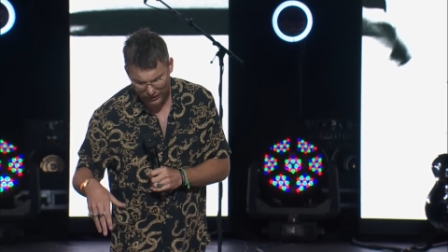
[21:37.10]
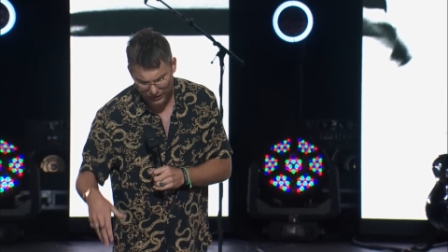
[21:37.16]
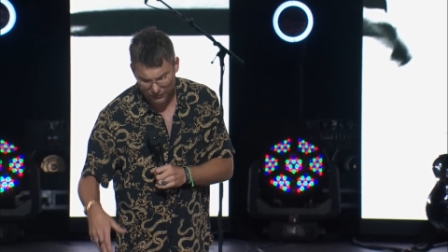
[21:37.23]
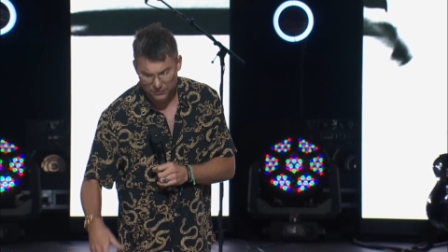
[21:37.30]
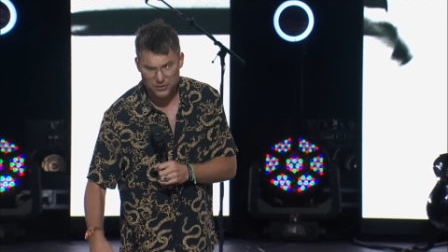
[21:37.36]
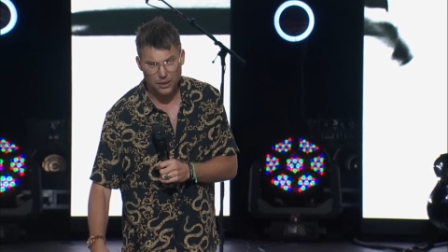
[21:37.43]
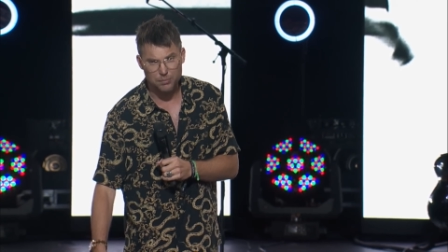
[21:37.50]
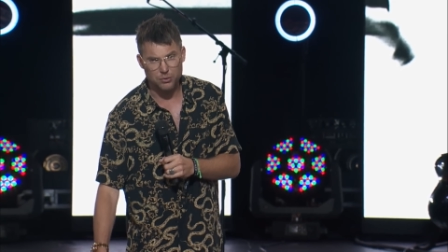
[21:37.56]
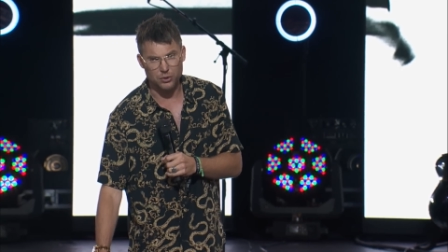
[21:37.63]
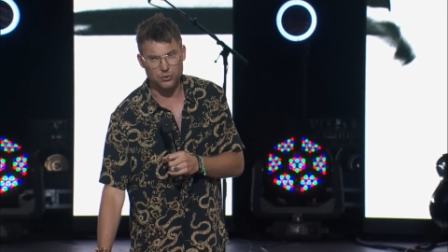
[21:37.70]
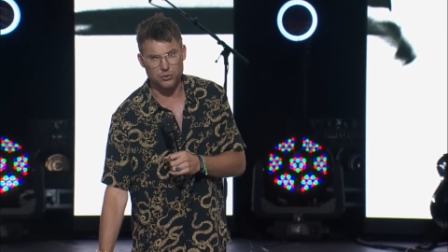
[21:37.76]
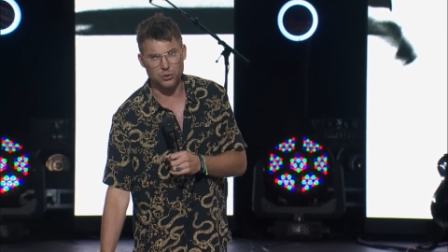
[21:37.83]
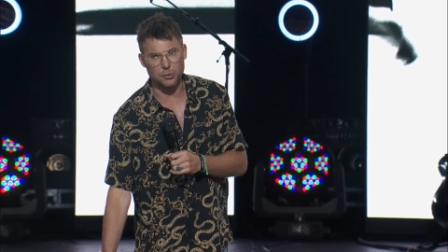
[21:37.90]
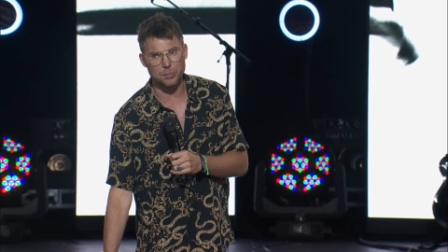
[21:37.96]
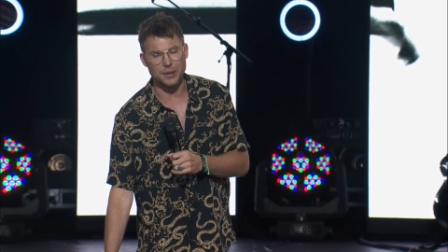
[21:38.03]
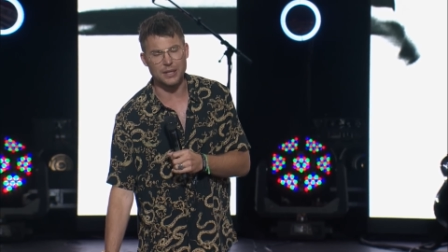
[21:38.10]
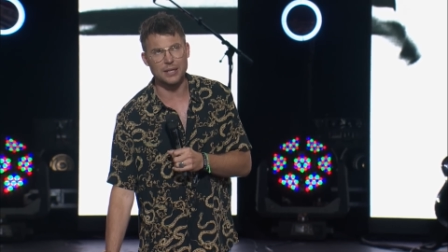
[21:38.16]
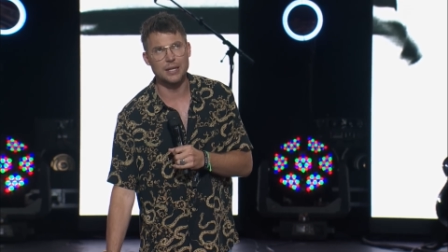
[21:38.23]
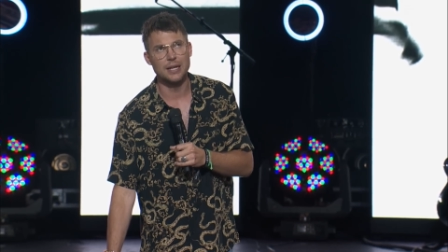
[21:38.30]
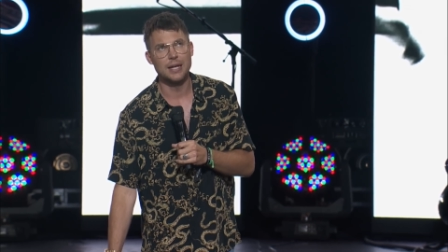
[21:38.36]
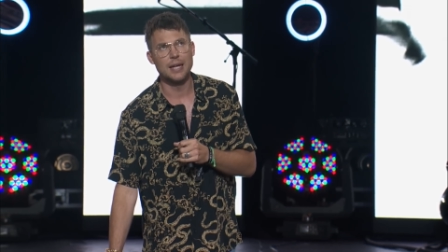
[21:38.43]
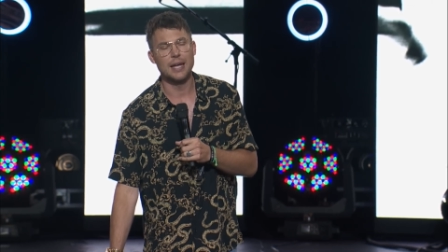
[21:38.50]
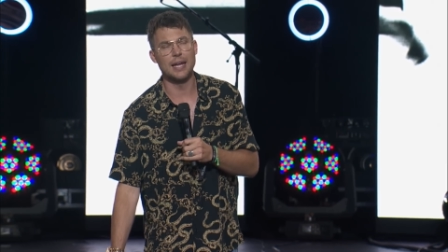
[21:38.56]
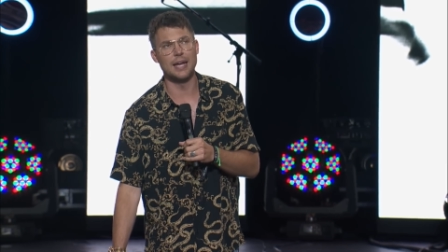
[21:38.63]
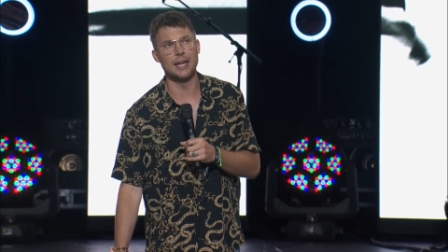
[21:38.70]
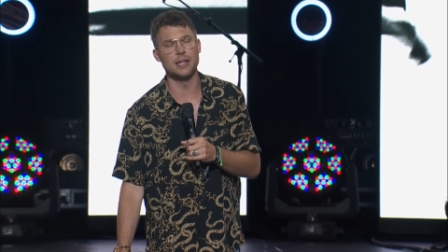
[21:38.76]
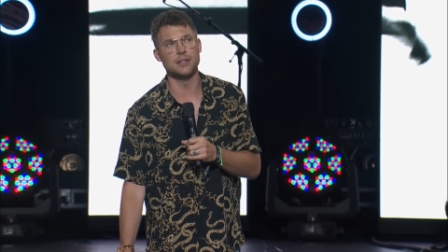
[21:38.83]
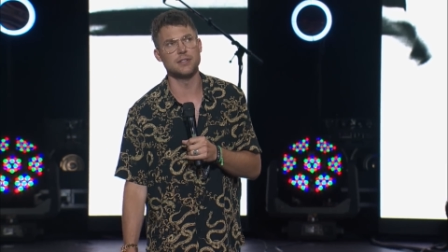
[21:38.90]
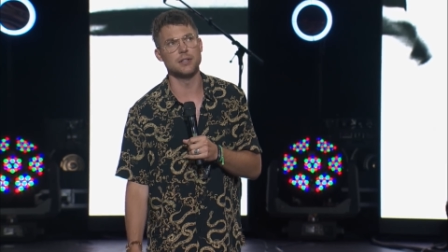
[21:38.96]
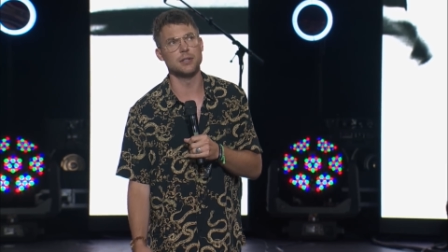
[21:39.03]
lift up your drooping
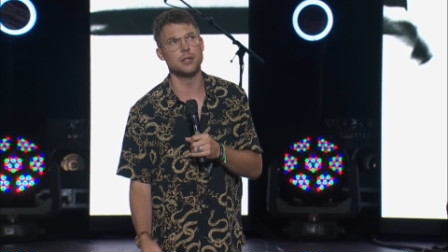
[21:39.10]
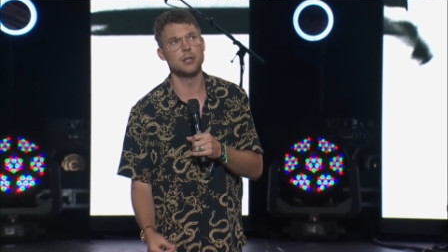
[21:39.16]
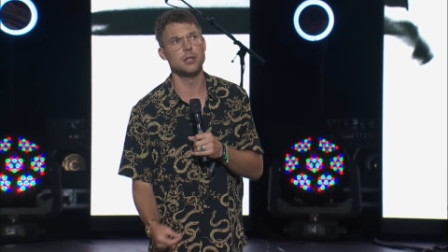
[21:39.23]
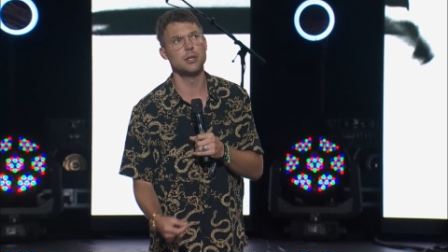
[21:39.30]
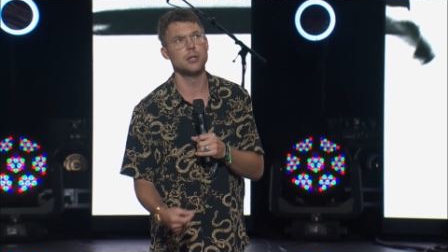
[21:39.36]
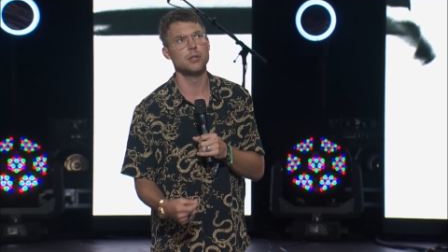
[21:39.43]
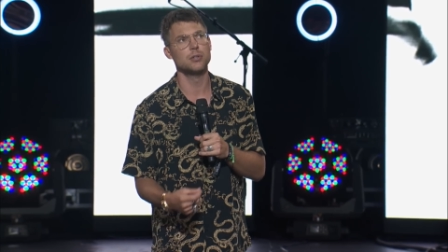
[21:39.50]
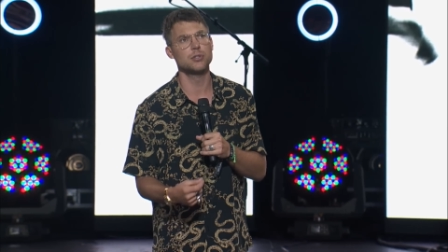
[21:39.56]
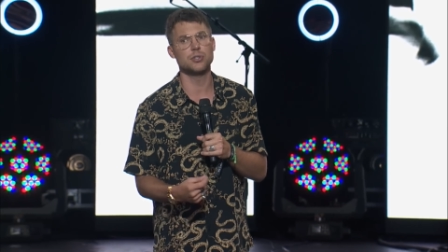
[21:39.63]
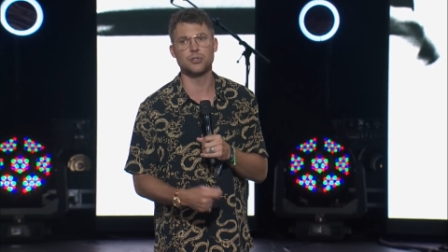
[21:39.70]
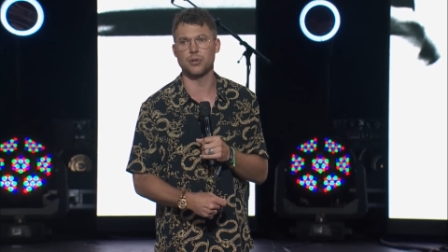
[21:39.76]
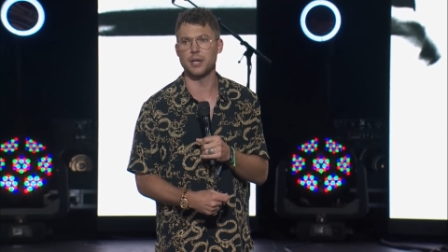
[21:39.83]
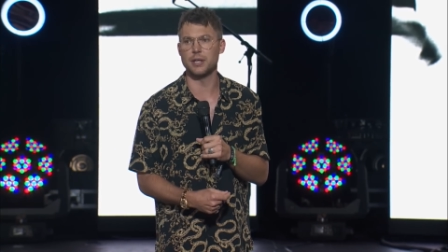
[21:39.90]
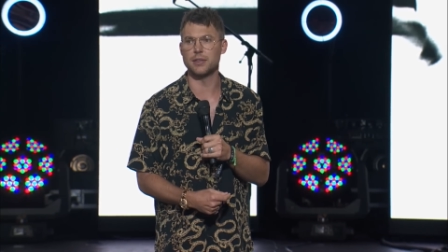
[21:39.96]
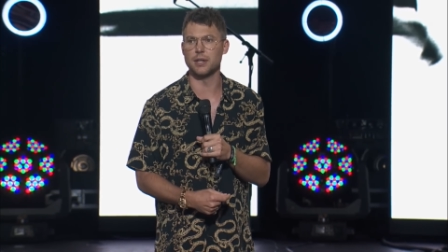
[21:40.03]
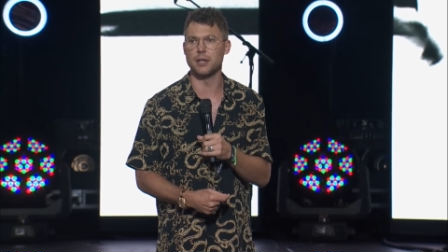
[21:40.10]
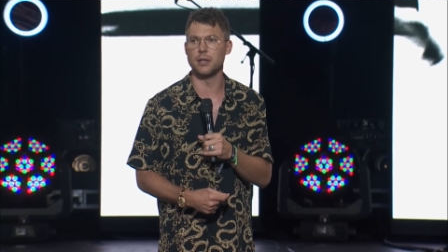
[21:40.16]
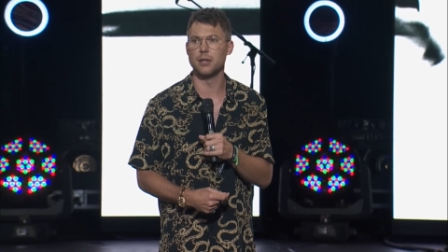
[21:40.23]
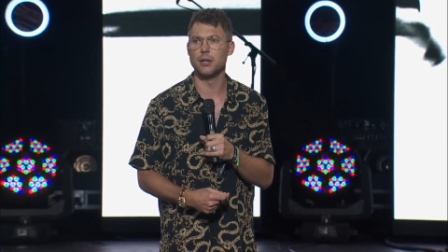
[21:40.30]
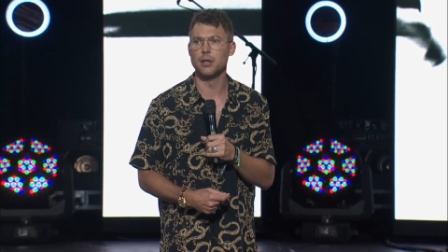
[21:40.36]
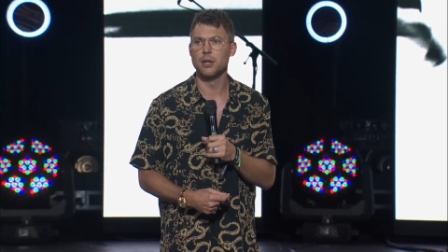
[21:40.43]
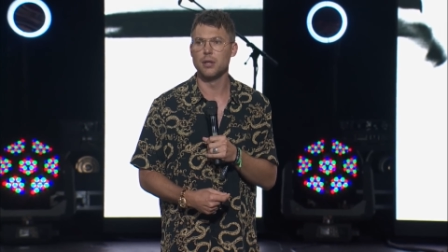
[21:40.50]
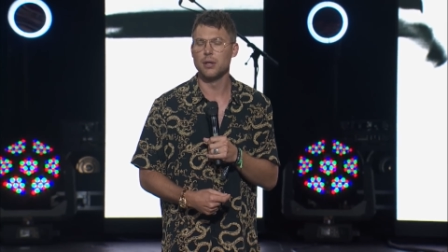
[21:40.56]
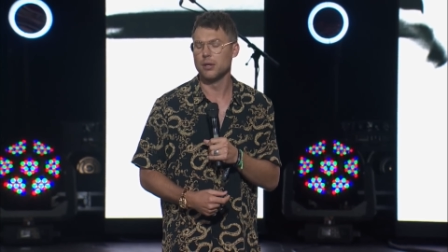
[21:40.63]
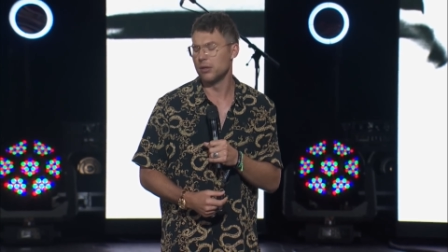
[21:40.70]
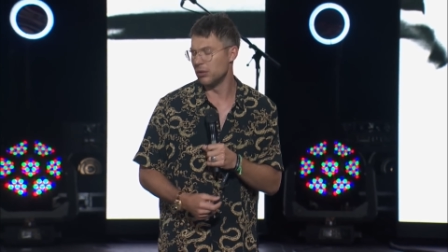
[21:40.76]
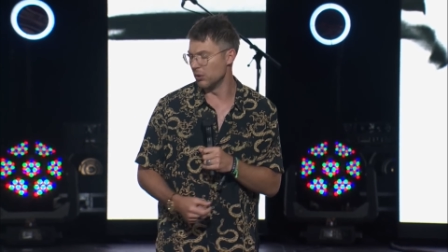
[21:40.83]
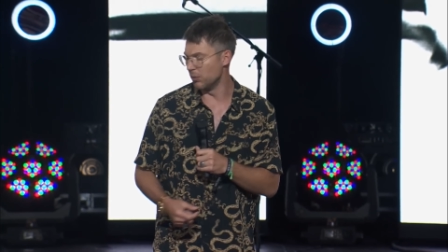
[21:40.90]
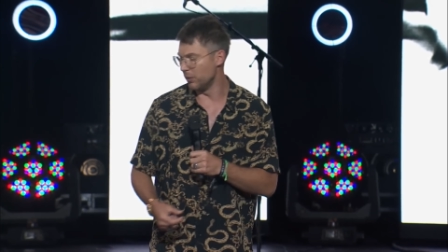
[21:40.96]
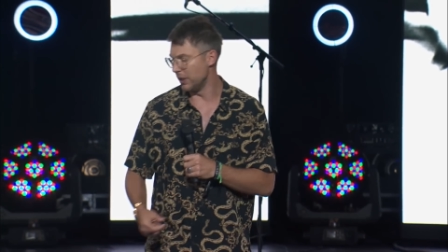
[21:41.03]
hands and strengthen your